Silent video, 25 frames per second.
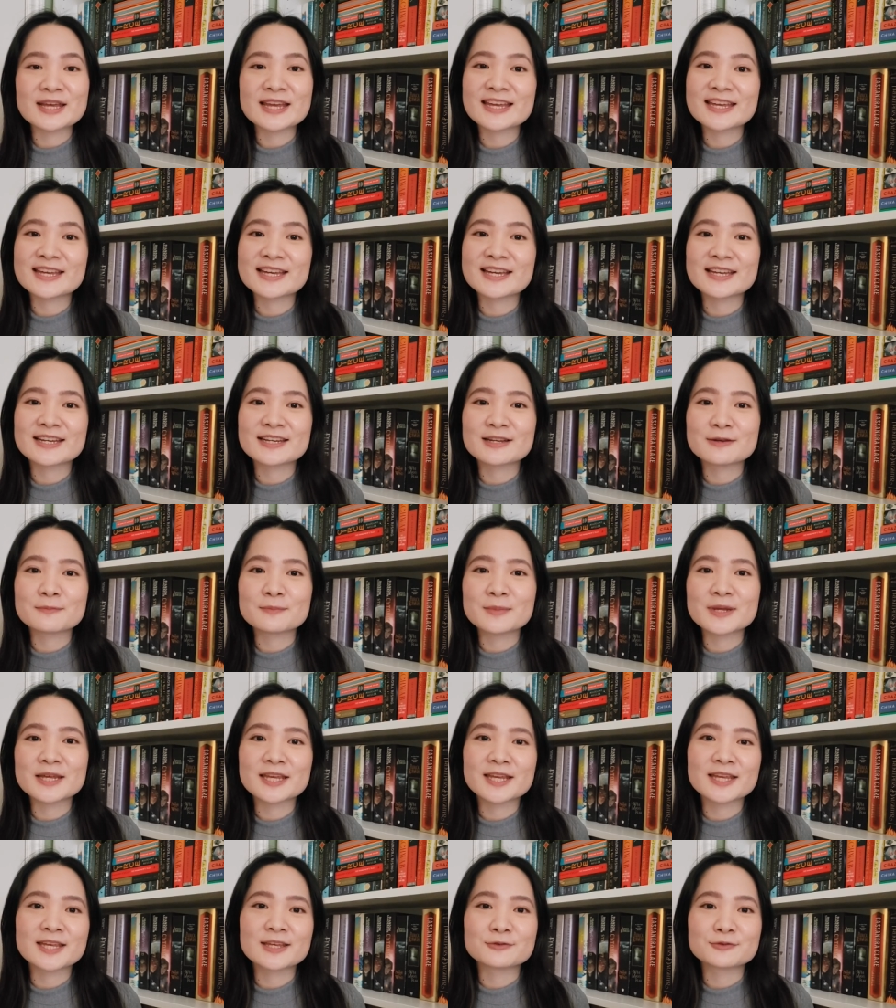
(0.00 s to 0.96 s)
and
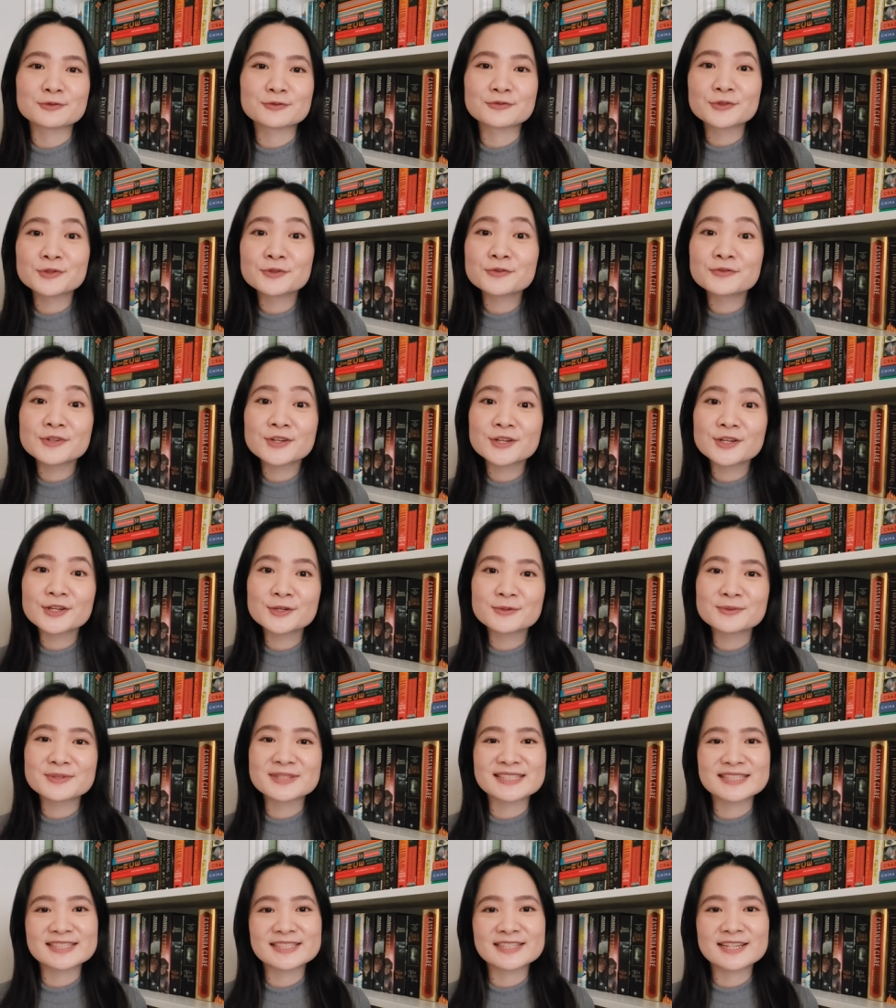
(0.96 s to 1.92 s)
making a review video
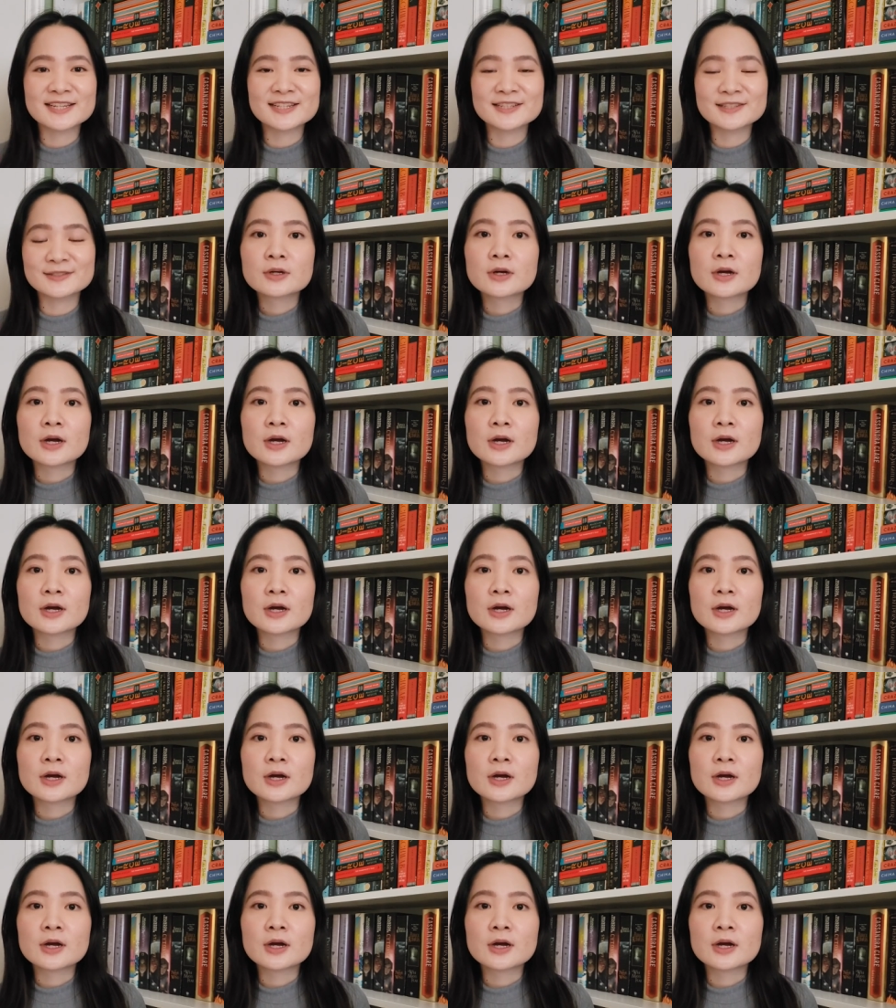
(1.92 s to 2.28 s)
instead.